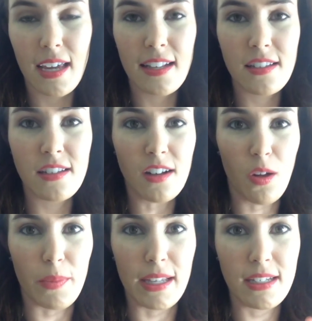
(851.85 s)

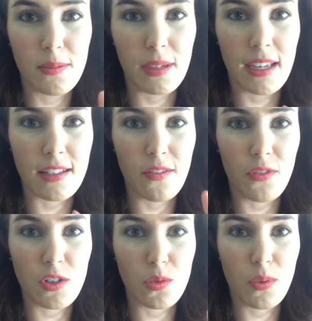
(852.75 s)
installment because the
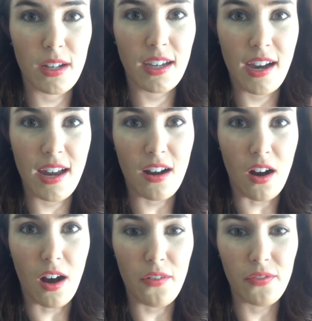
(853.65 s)
first one cut
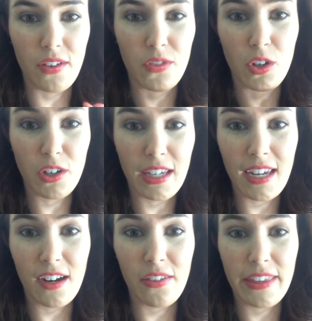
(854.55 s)
off. If you're
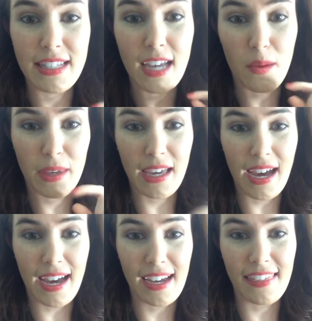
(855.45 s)
here, then tell me
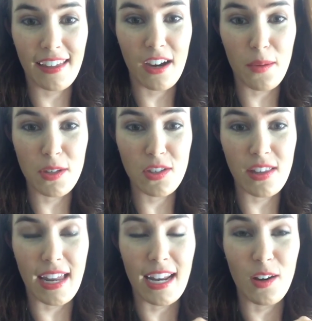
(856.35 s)
hi in the comments
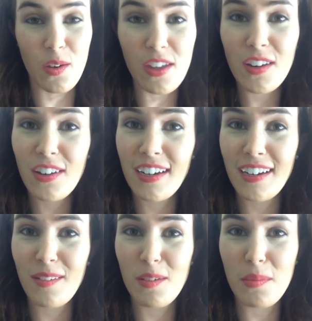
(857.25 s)
so that I know that you're
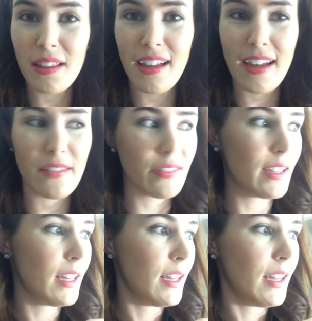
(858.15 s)
here with me live.
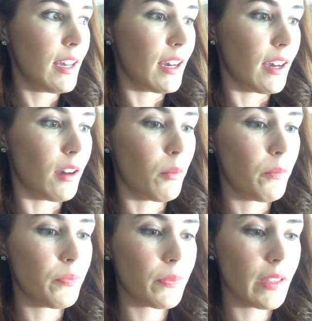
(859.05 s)

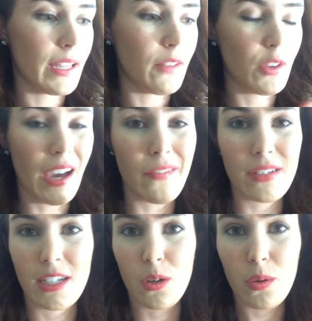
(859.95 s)
And if you have
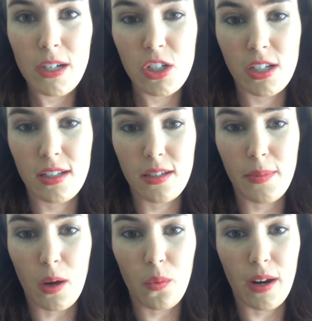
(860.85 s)
any questions
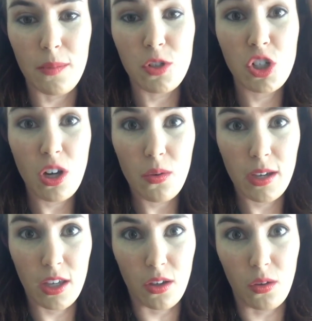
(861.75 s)
about what I'm
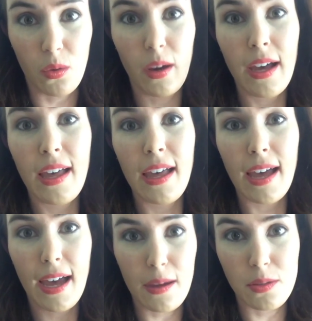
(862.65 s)
showing you,
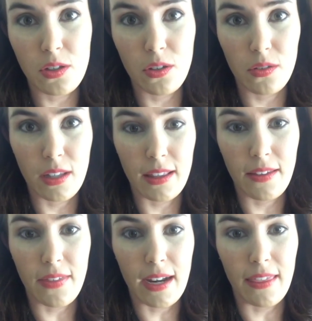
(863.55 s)
absolutely
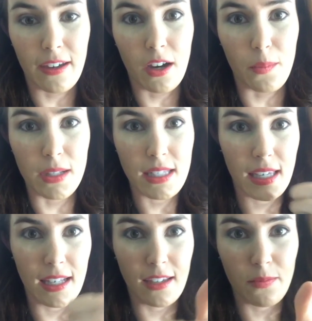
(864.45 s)
leave that in the comments.
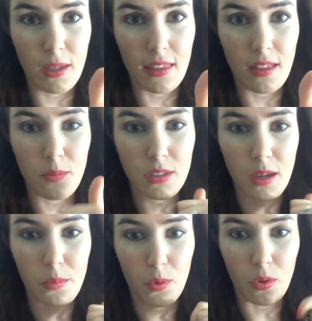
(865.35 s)
Again, give me a thumbs
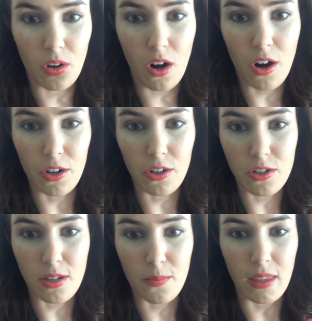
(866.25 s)
up or a heart or
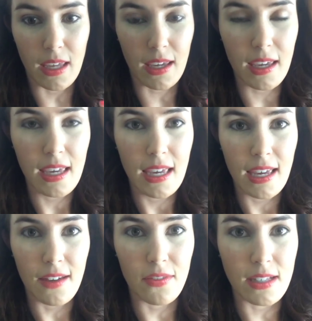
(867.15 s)
something
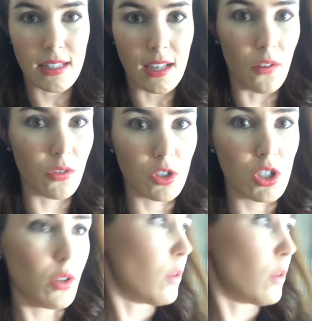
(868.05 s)
if this is helpful to